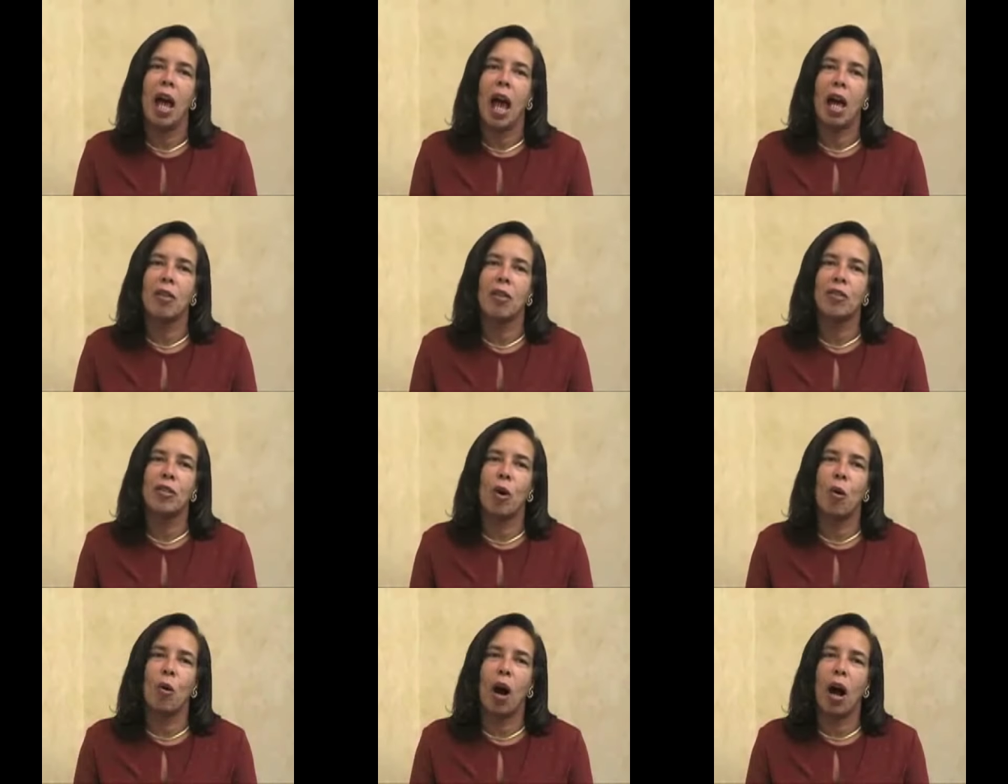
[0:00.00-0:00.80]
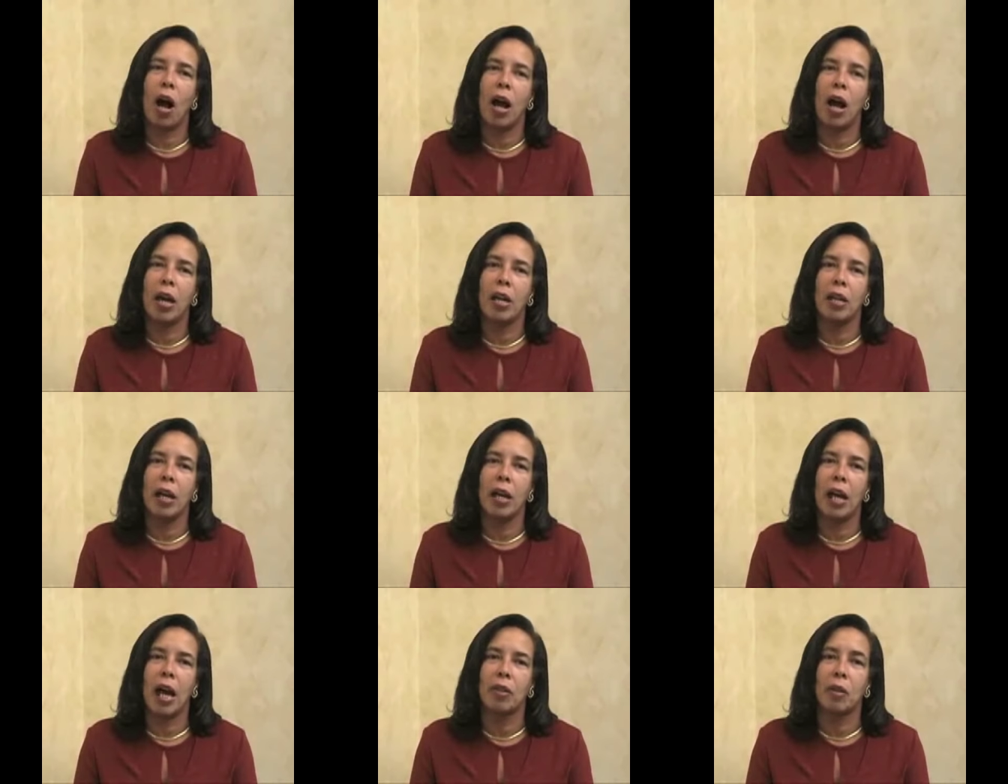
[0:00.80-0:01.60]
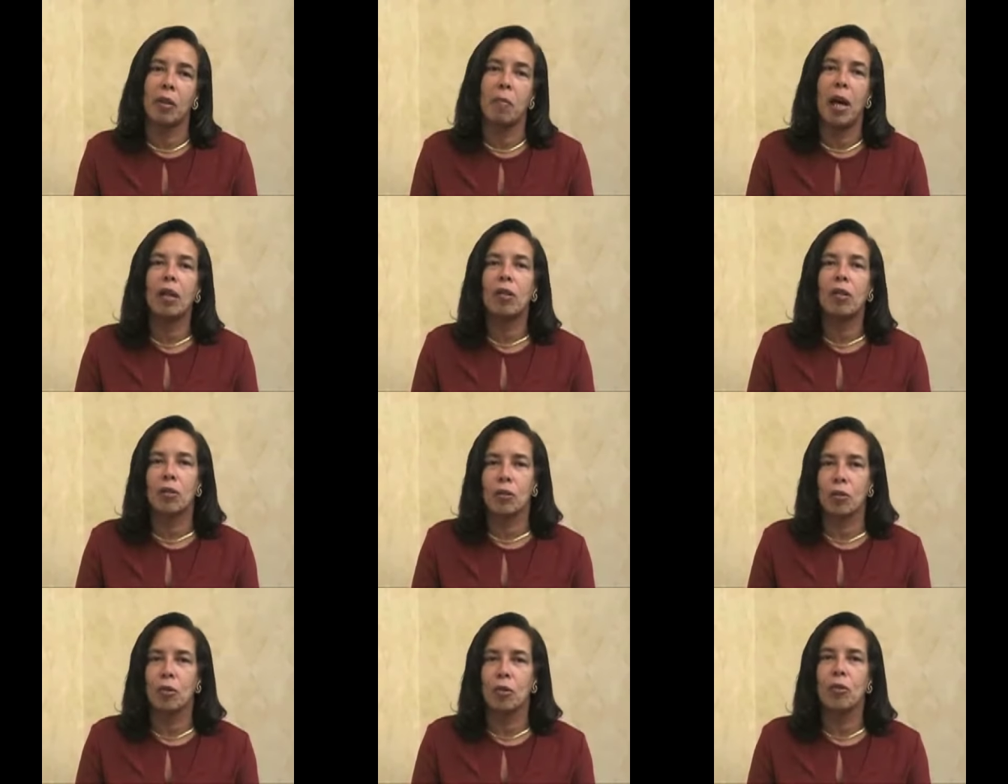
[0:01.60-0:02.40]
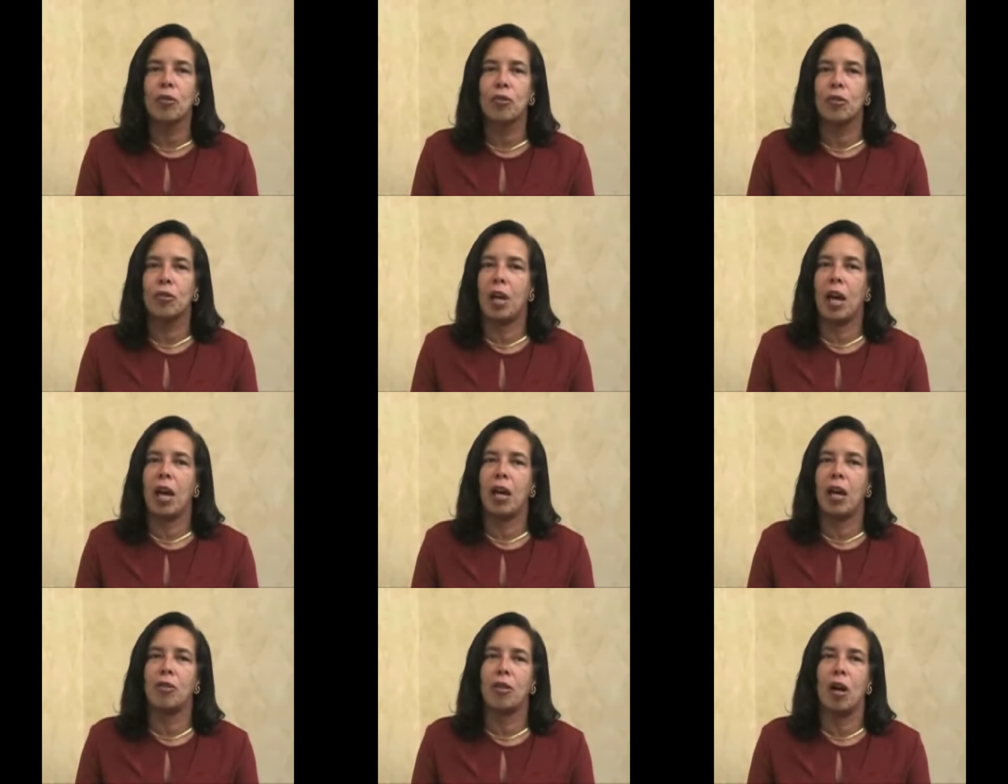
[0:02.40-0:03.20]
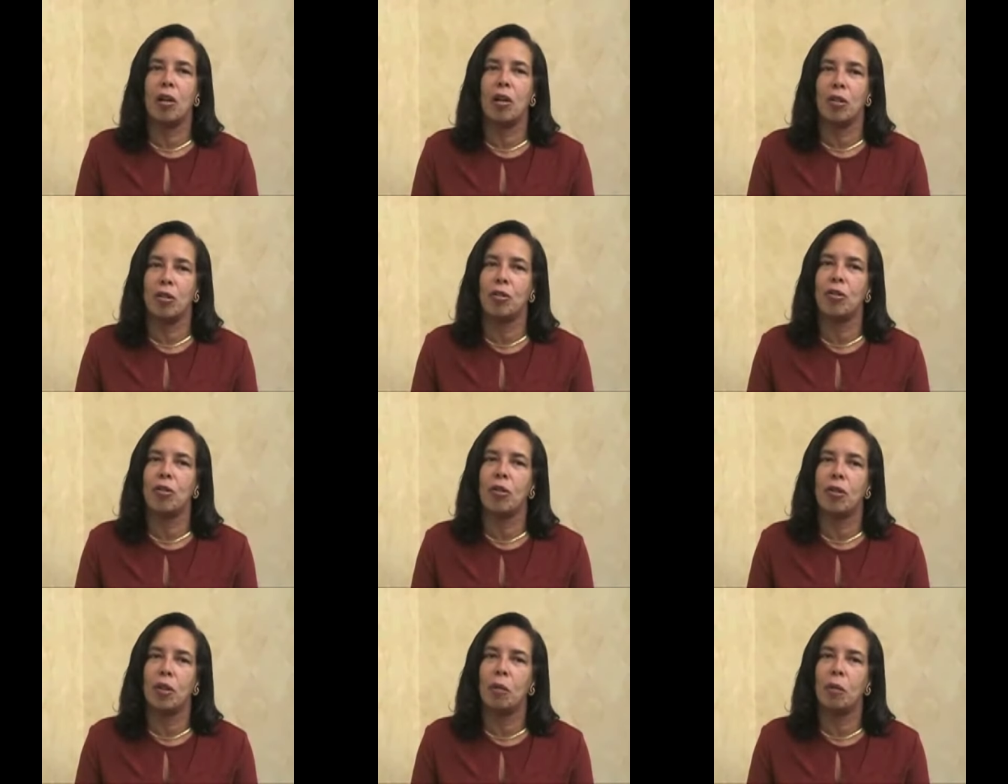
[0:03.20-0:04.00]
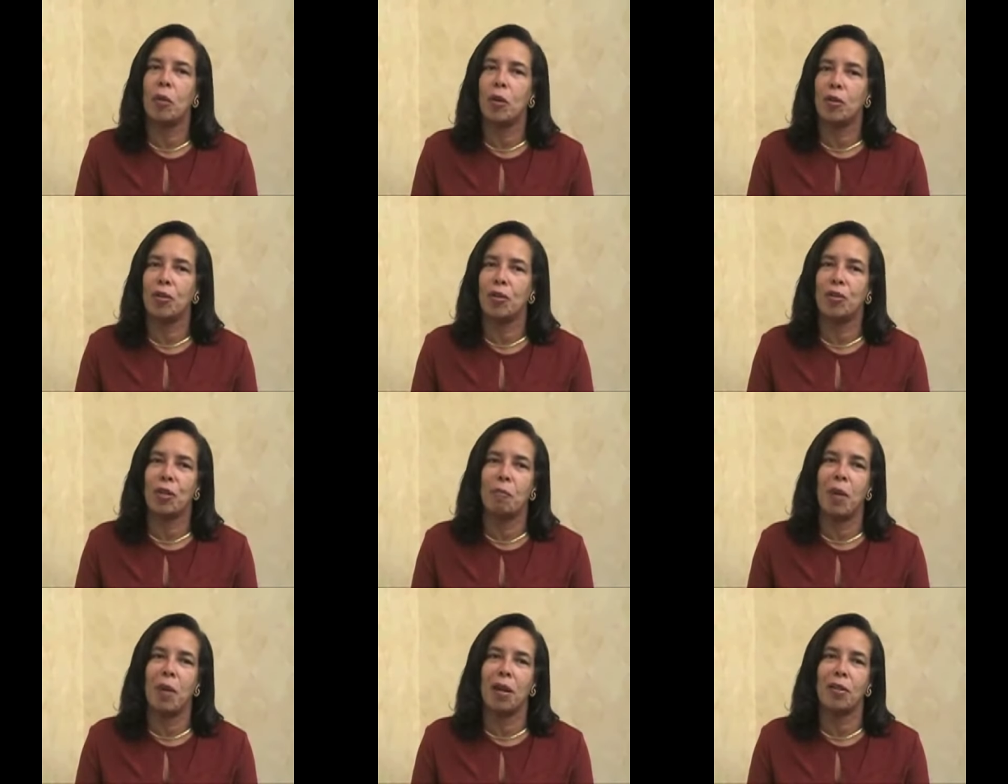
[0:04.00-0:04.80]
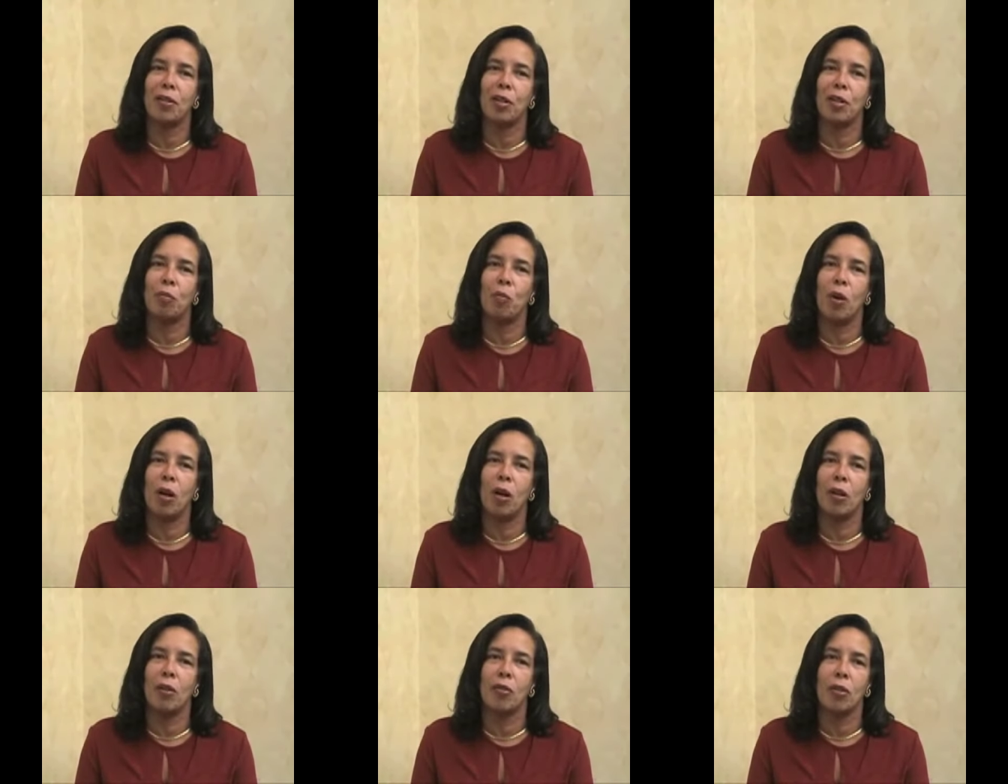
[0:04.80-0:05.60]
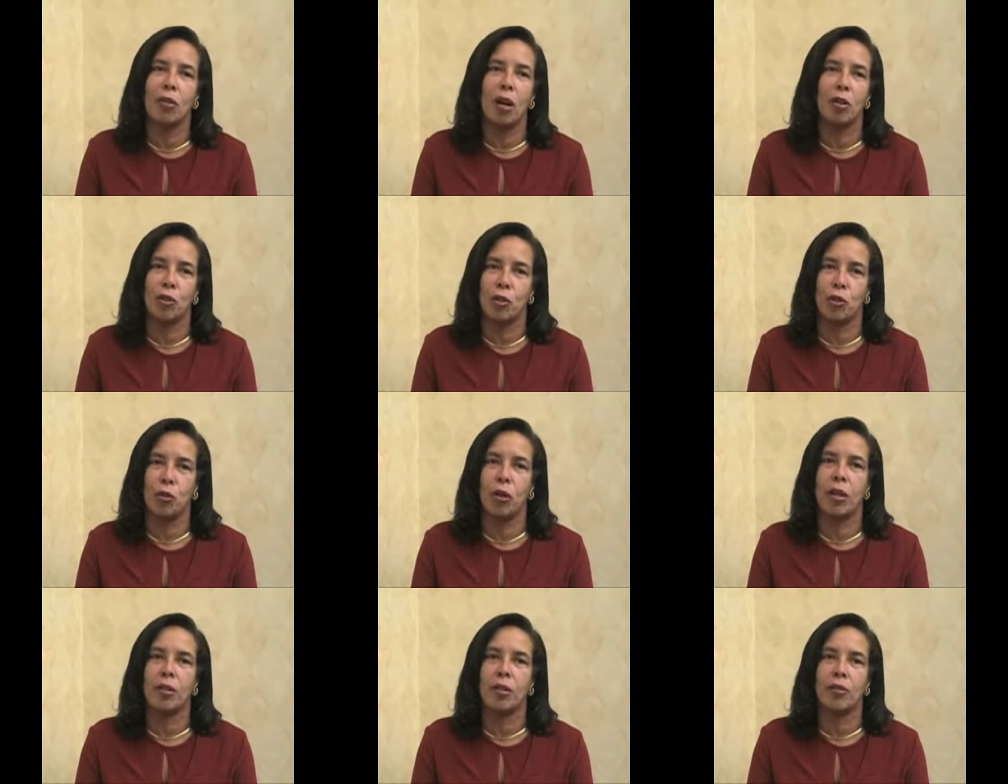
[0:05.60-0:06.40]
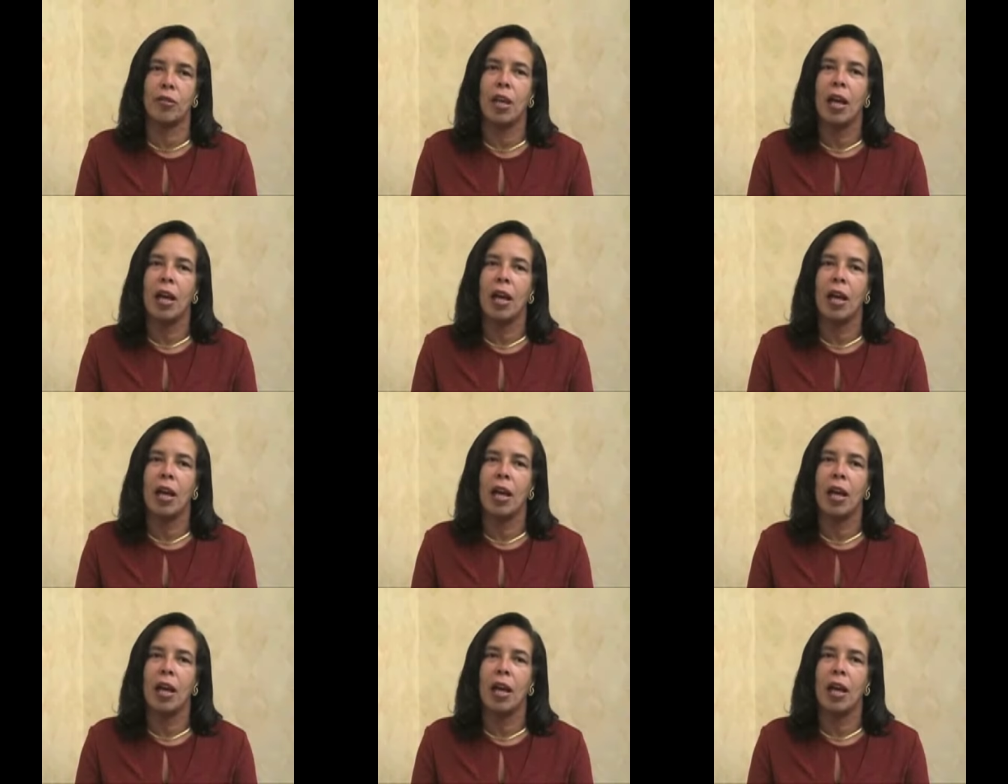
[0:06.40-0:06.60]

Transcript: And so I, at the medical school stage, understood that emergency medicine was a choice.